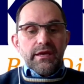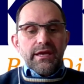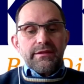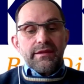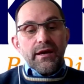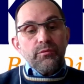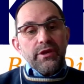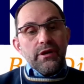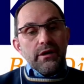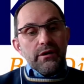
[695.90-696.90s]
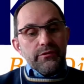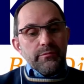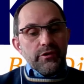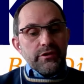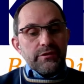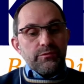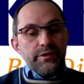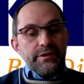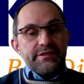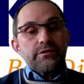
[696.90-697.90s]
And now we are on the market
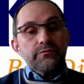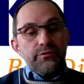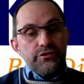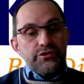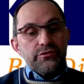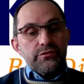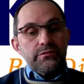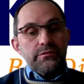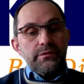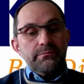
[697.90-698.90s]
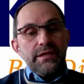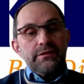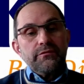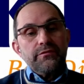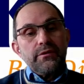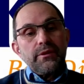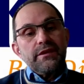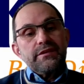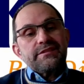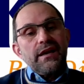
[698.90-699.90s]
with a second version made of
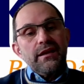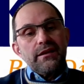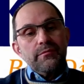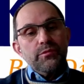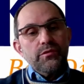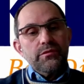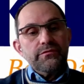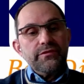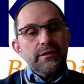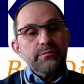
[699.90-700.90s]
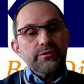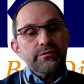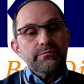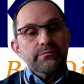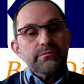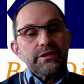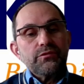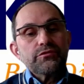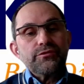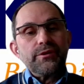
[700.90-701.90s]
recyclable fiber, but
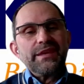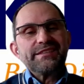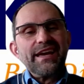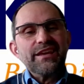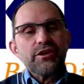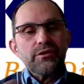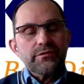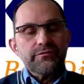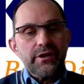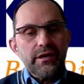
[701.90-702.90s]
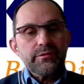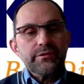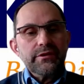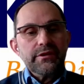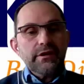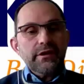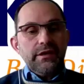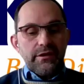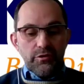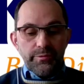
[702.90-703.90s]
also recycled fiber
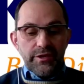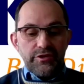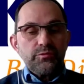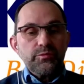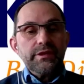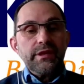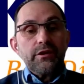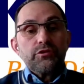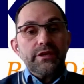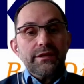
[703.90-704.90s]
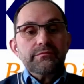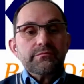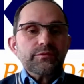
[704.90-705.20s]
in cooperation with Econyl.